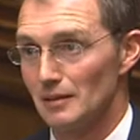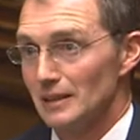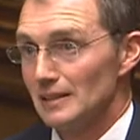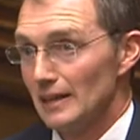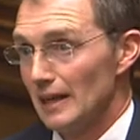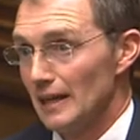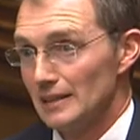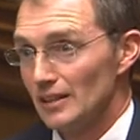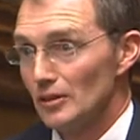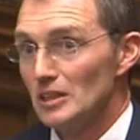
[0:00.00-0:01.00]
I mean,
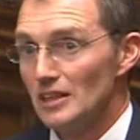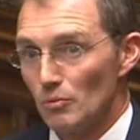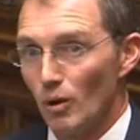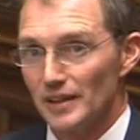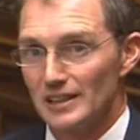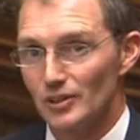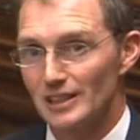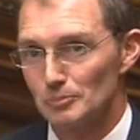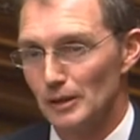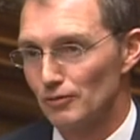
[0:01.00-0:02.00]
what they're doing
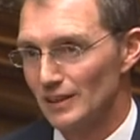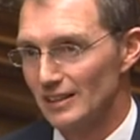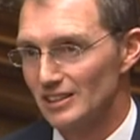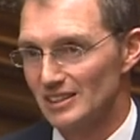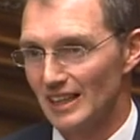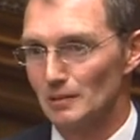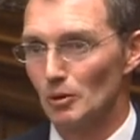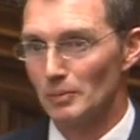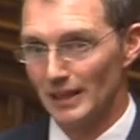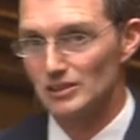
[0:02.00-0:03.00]
is perfectly
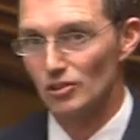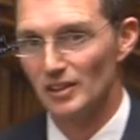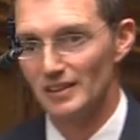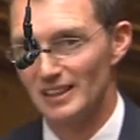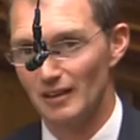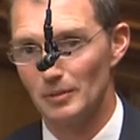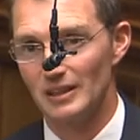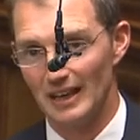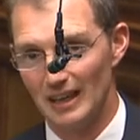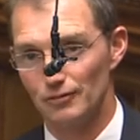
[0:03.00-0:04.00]
understandable, but I do think the
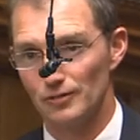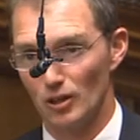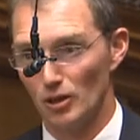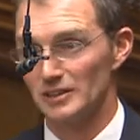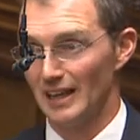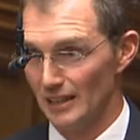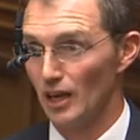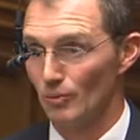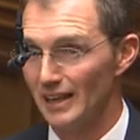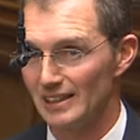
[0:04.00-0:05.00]
government have got and
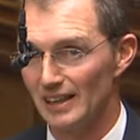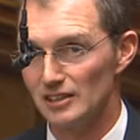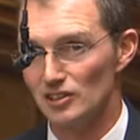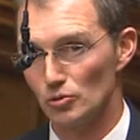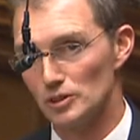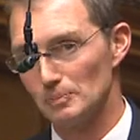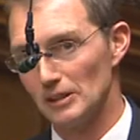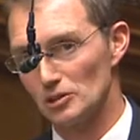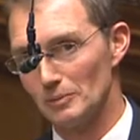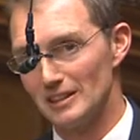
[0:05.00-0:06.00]
are recognising the
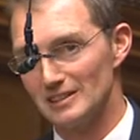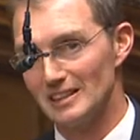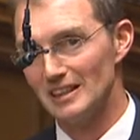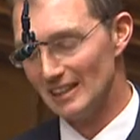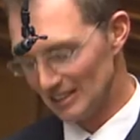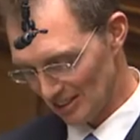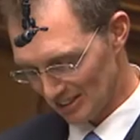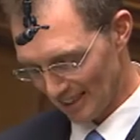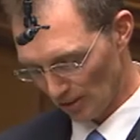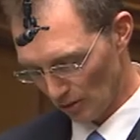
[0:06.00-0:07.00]
responsibility to
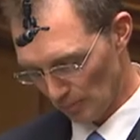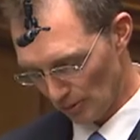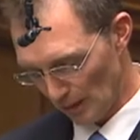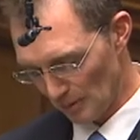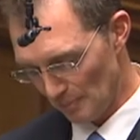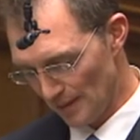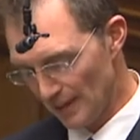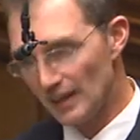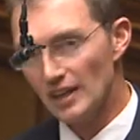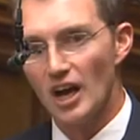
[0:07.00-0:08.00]
tackle the problem.
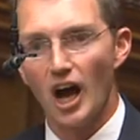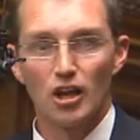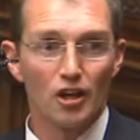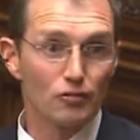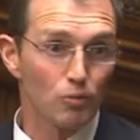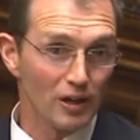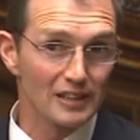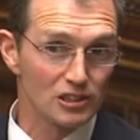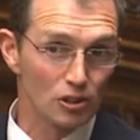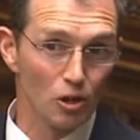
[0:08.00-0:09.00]
A lot of what I
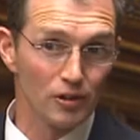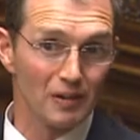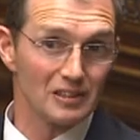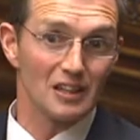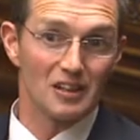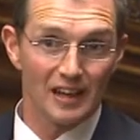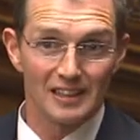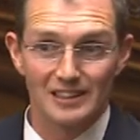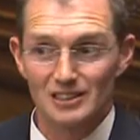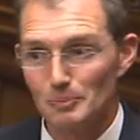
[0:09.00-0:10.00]
saw there is
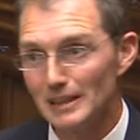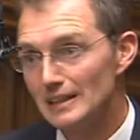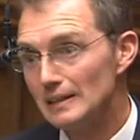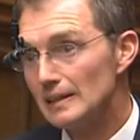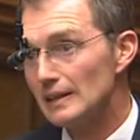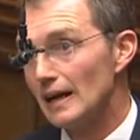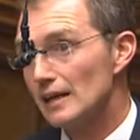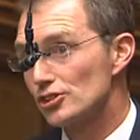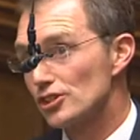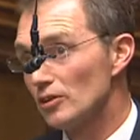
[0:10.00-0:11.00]
unlikely to be
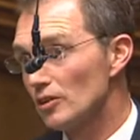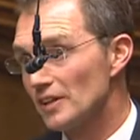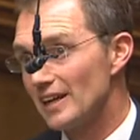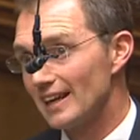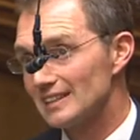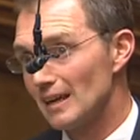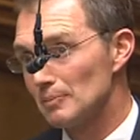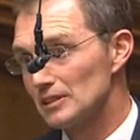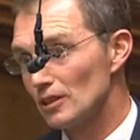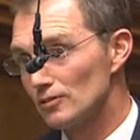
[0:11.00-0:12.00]
shown on the next
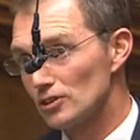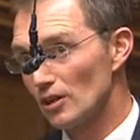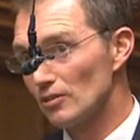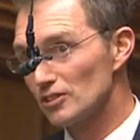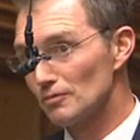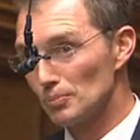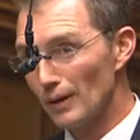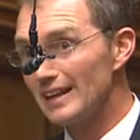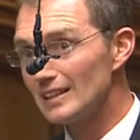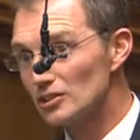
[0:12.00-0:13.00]
episode of Songs of
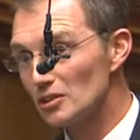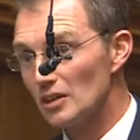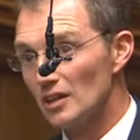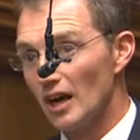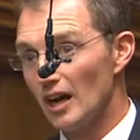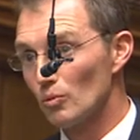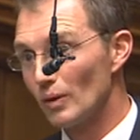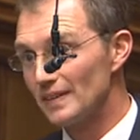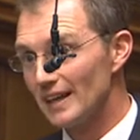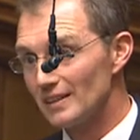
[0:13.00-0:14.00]
Praise
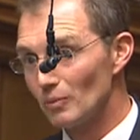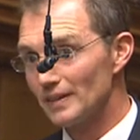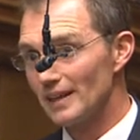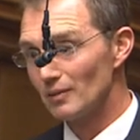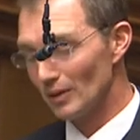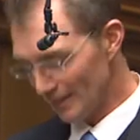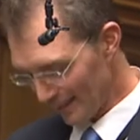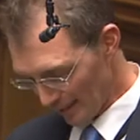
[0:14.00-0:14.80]
when they